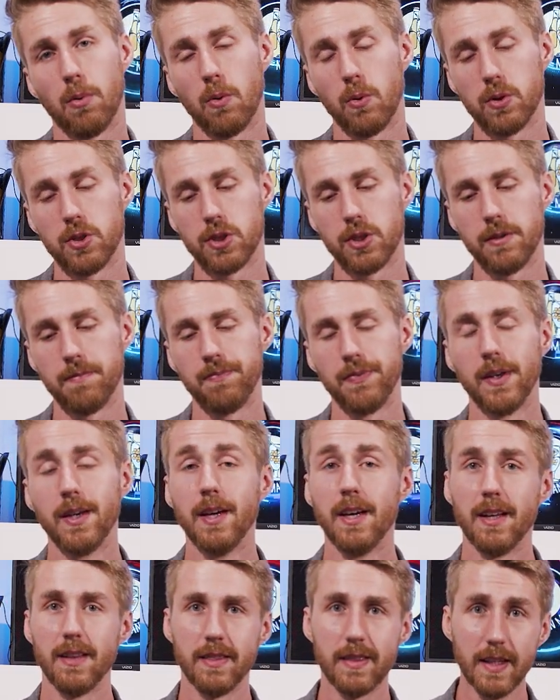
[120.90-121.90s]
portion.
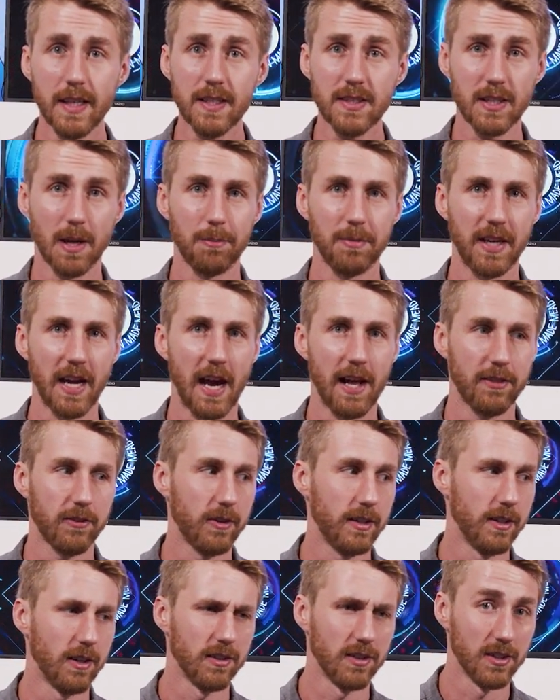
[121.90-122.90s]
This I'm
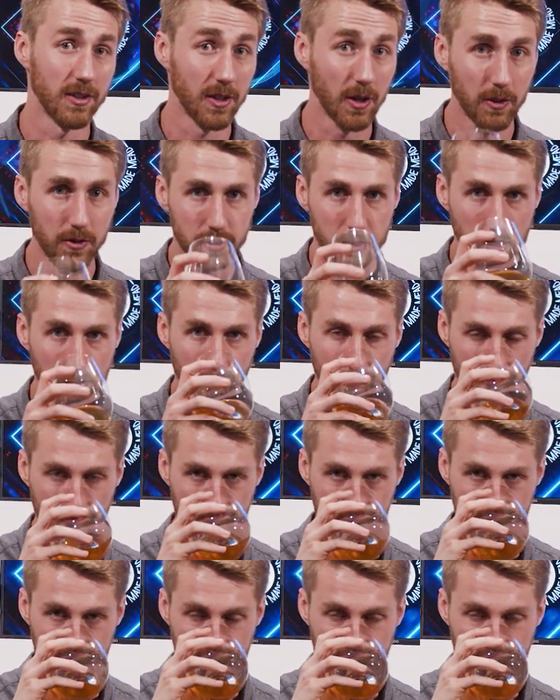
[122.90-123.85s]
gathering on the nose even.